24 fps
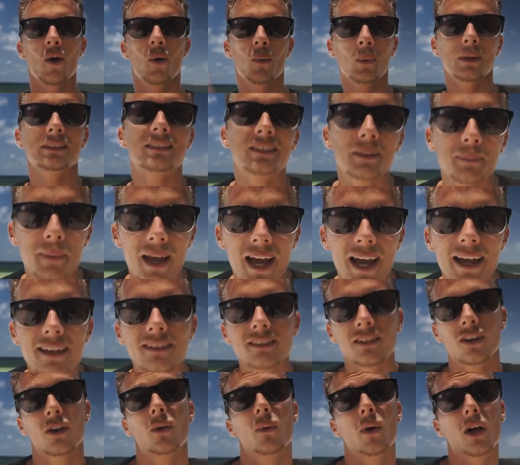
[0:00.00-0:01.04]
What's up,
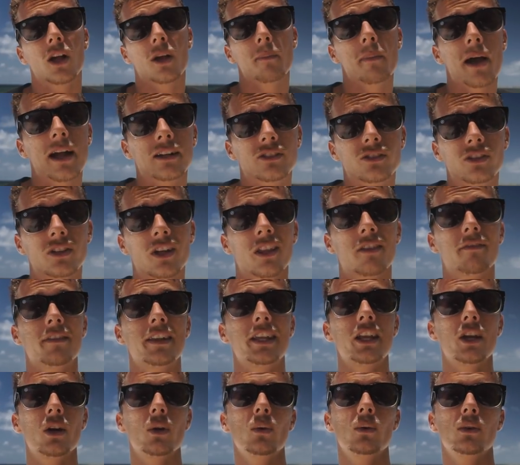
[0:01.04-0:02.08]
guys? Welcome back to another
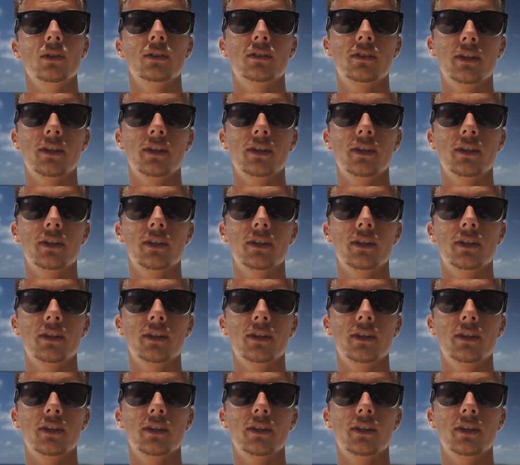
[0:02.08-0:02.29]
video.